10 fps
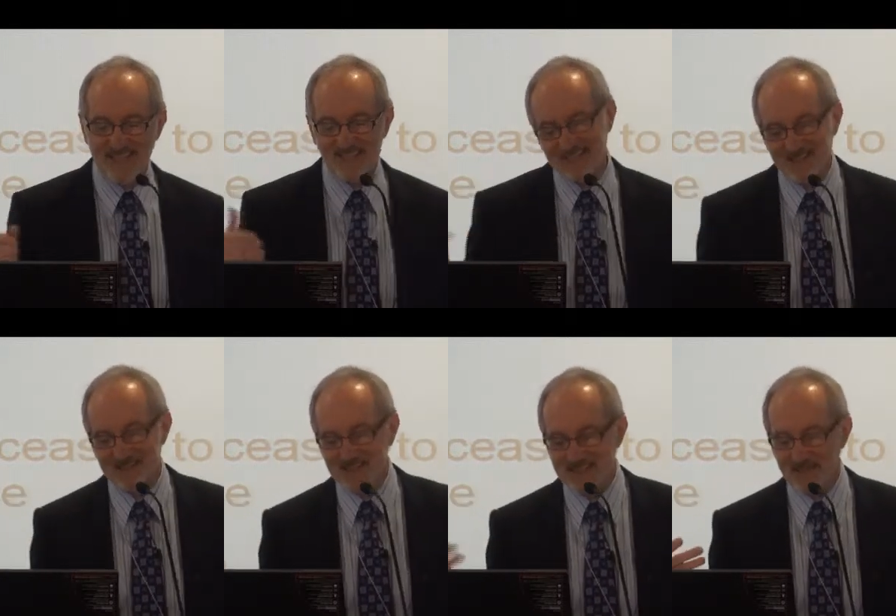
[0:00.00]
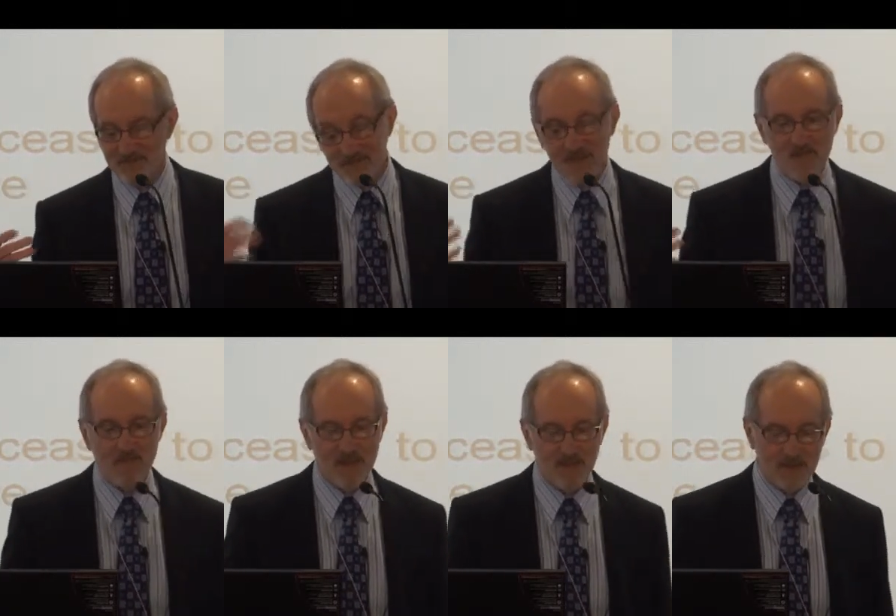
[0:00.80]
is so for some
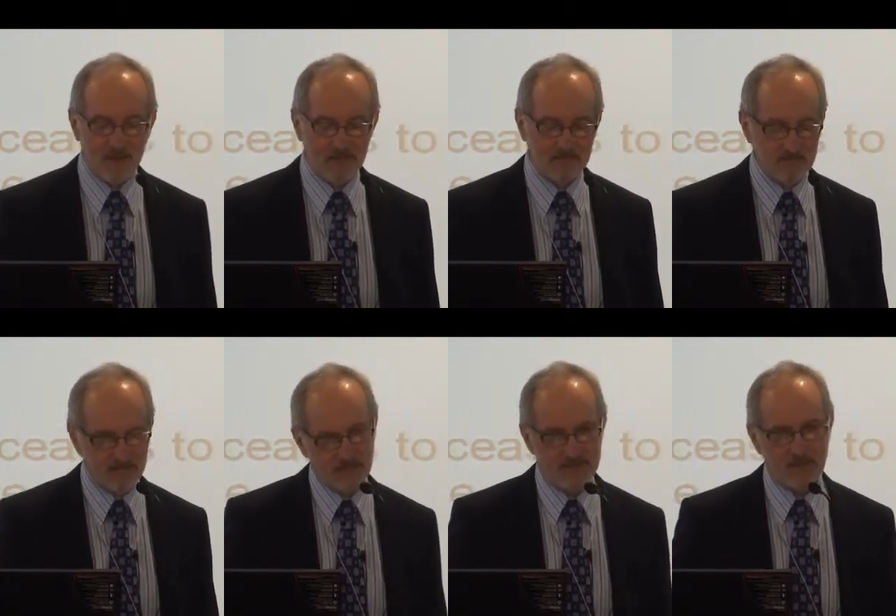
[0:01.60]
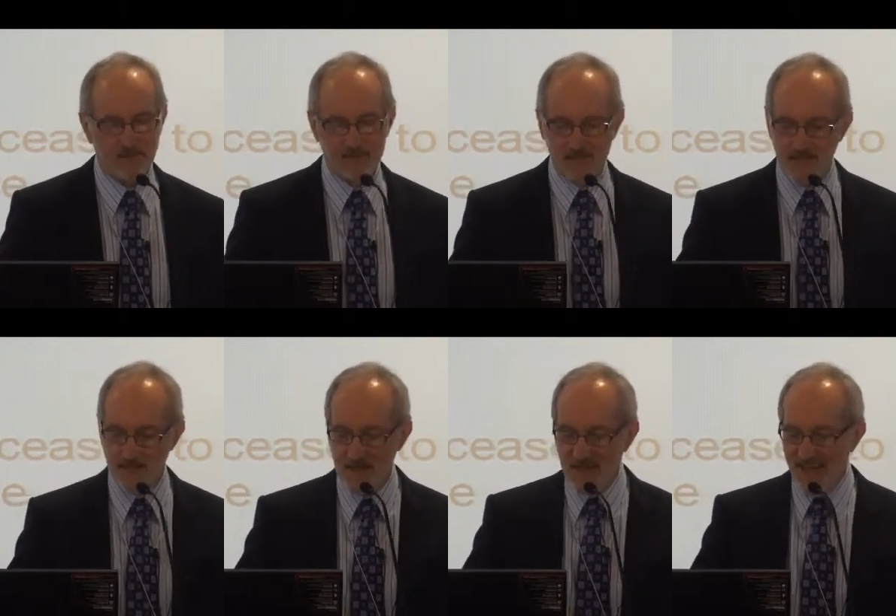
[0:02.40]
men, maybe we could put some to
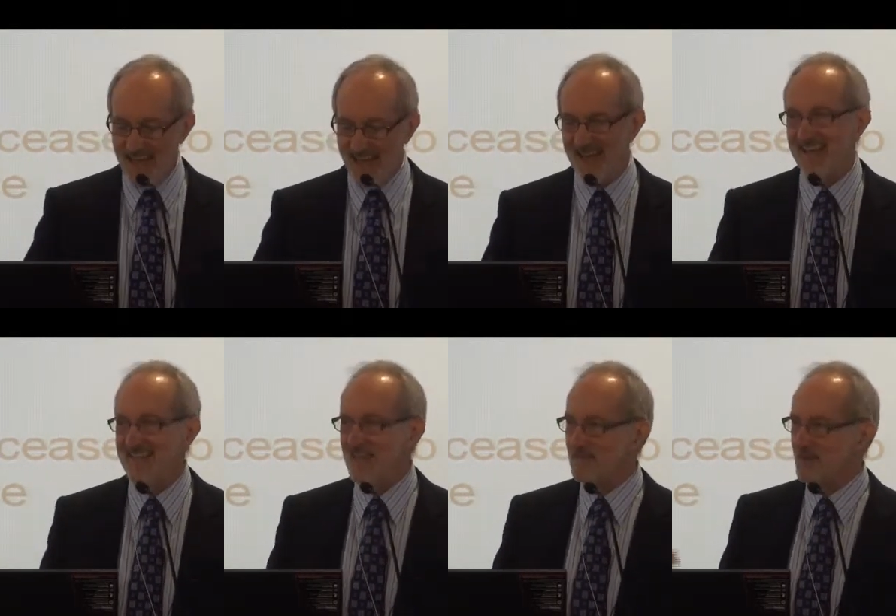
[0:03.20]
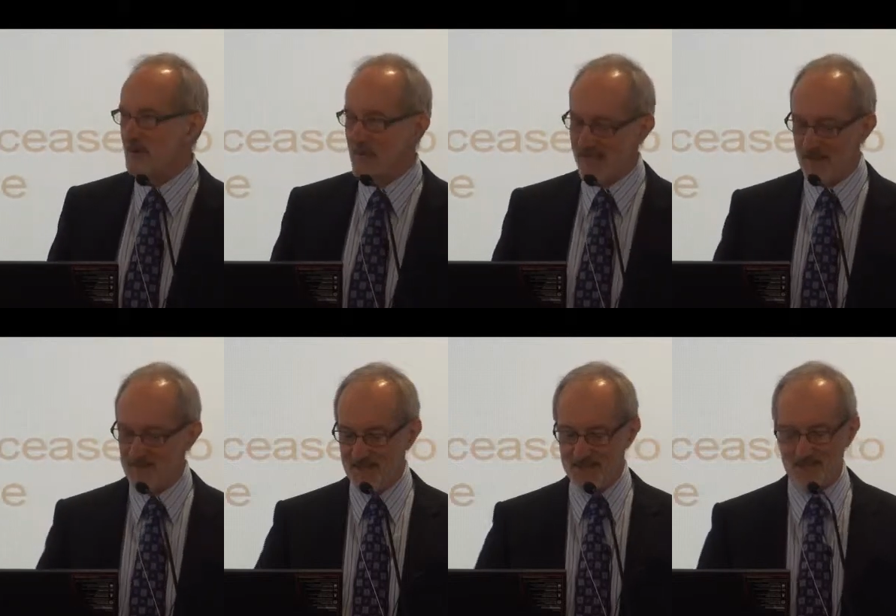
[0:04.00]
sleep. And, and when we wake
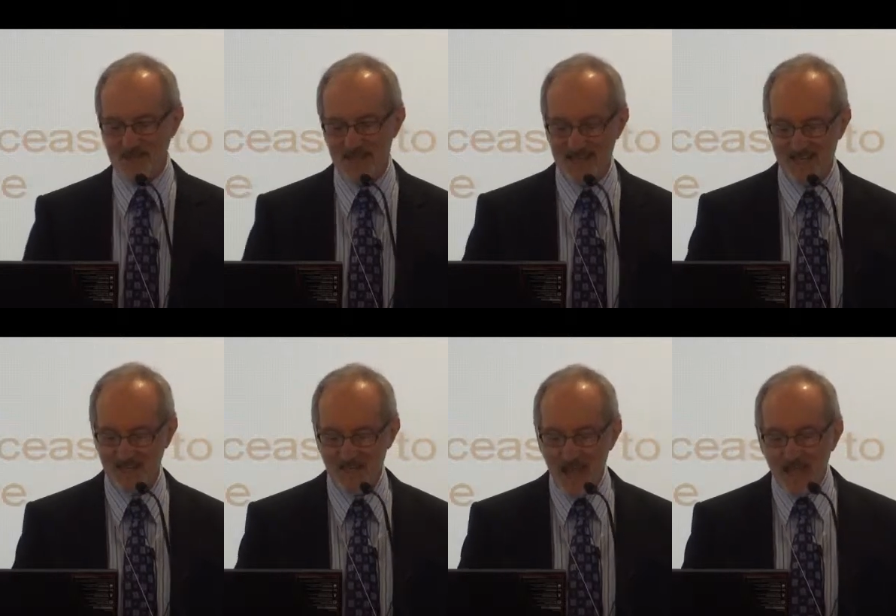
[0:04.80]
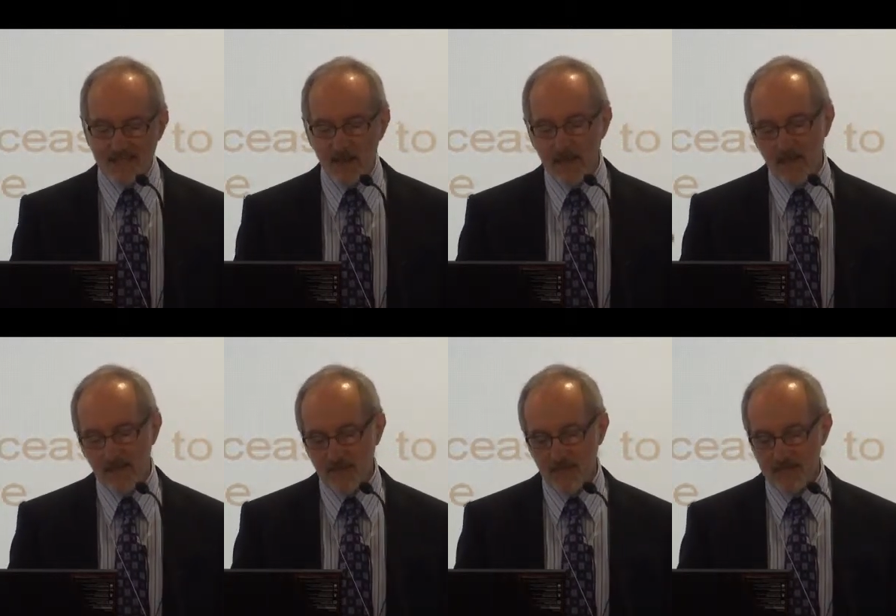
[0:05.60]
up, things will change. So, and then
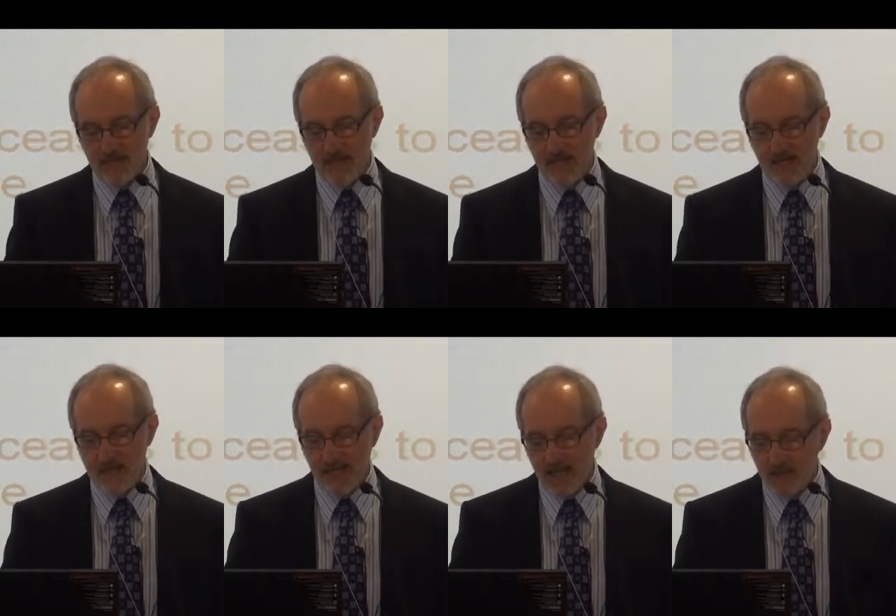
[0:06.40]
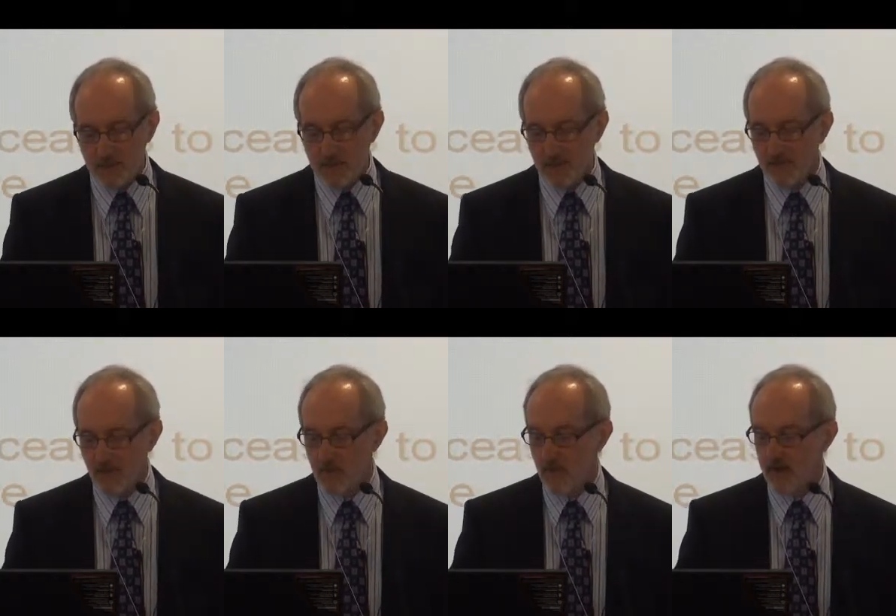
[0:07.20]
the third tenet is that any particular
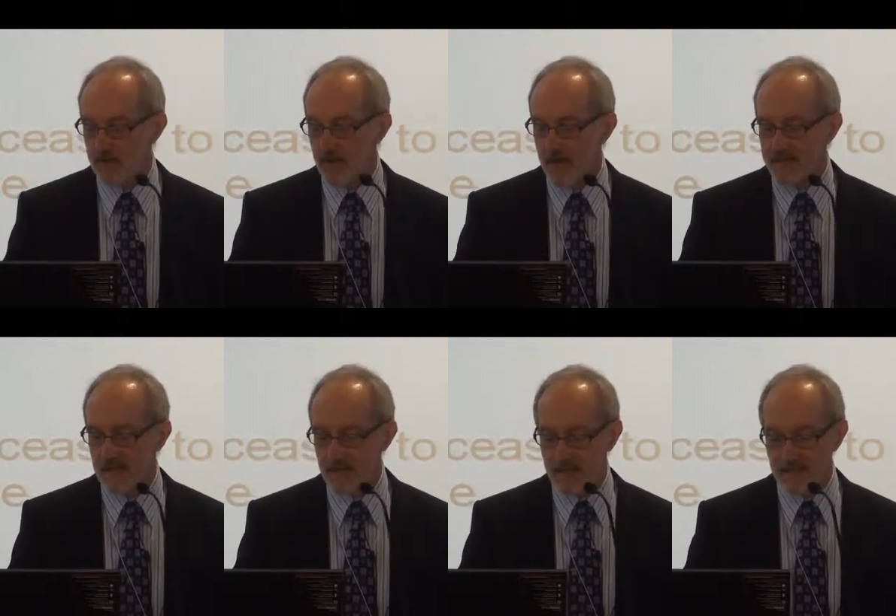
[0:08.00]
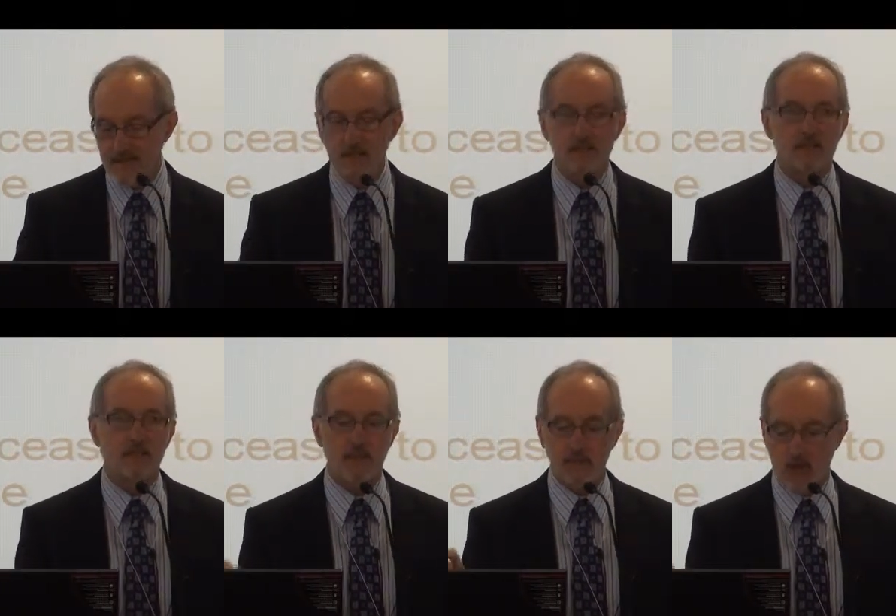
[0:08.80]
form of heteromasculinity ceases
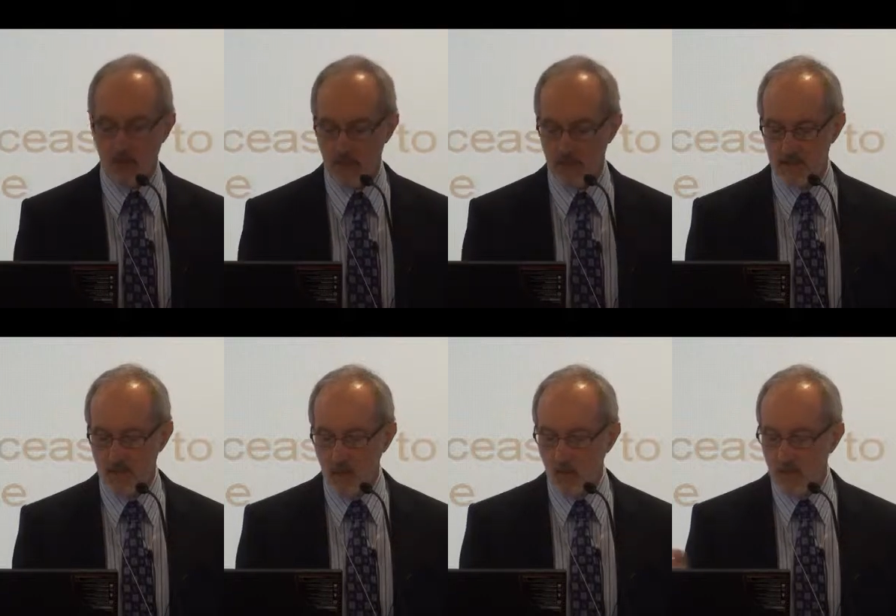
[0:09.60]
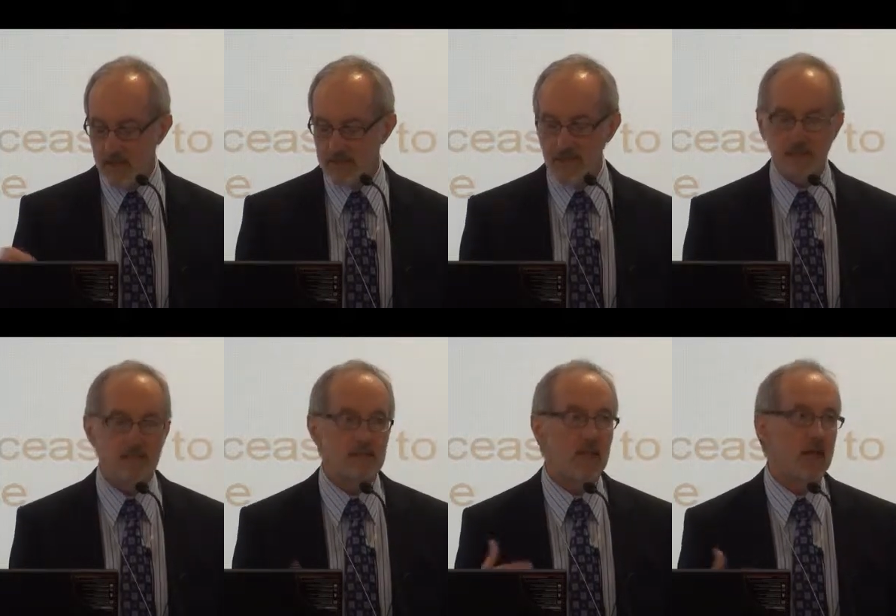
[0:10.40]
to be dominant when it
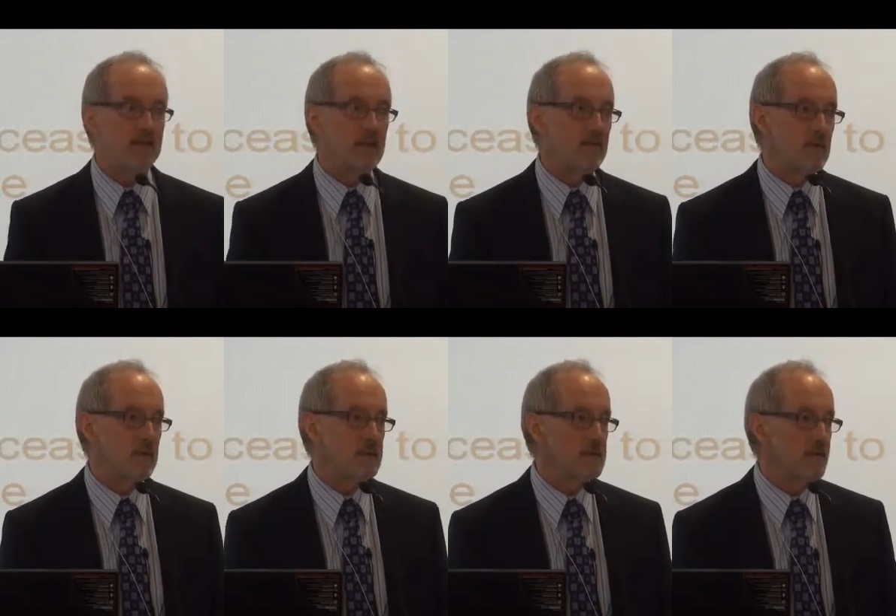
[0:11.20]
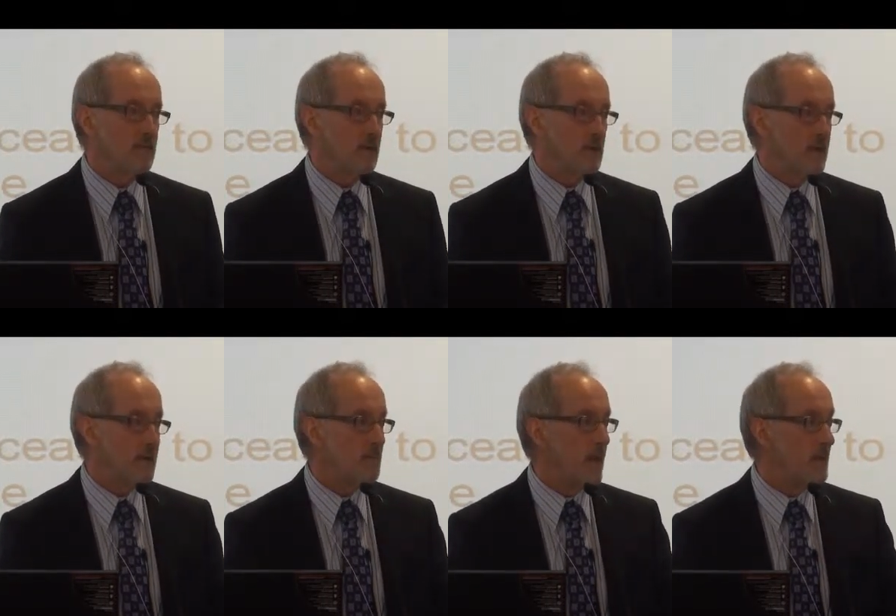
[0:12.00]
ceases to have influence
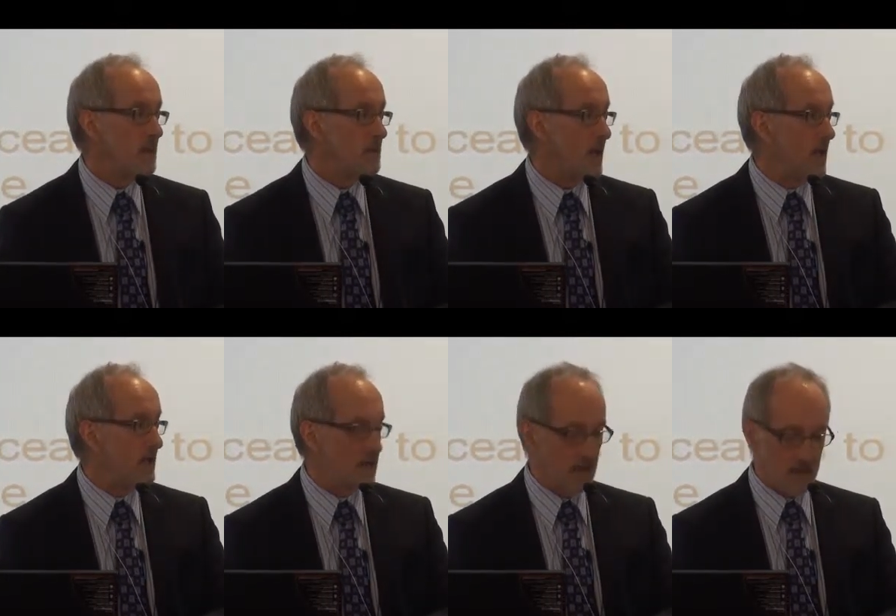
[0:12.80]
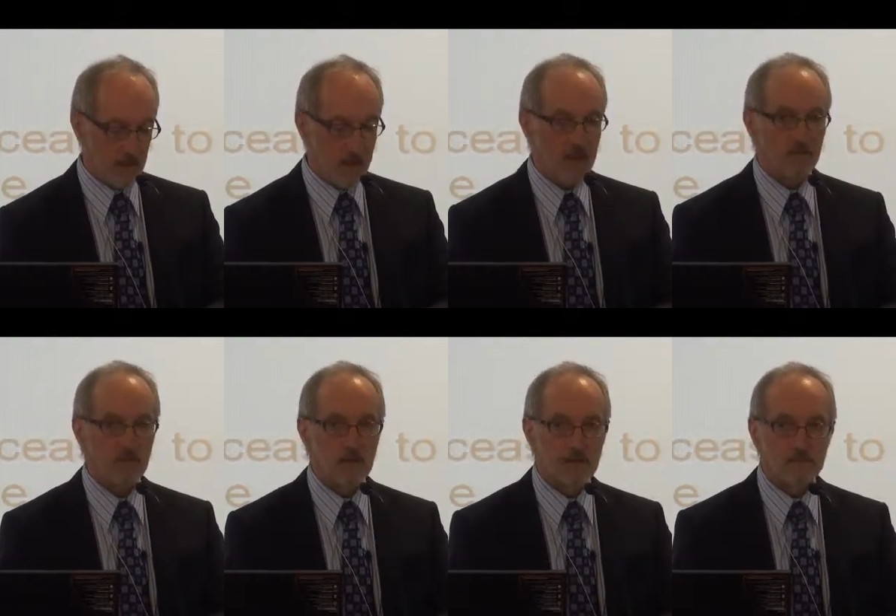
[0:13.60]
when the, the man on the
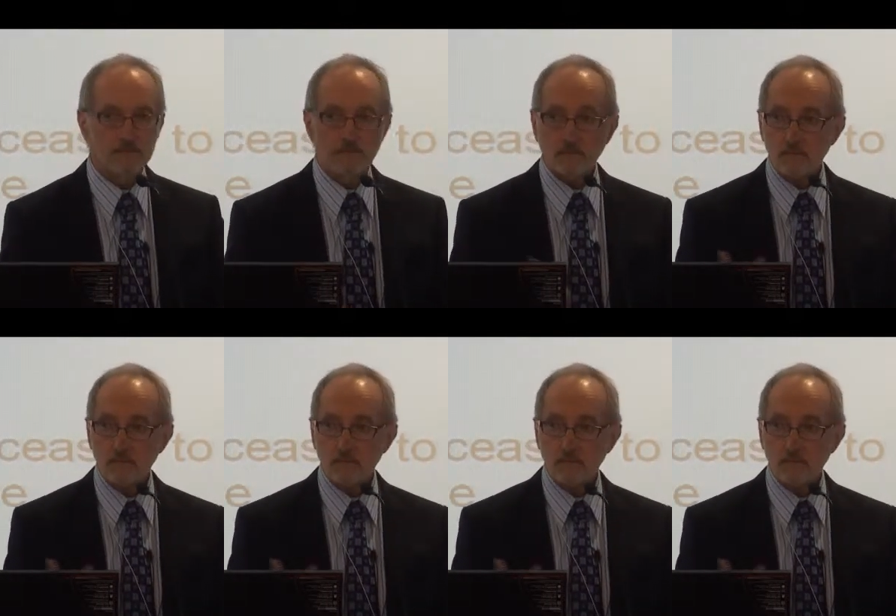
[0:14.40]
battlefield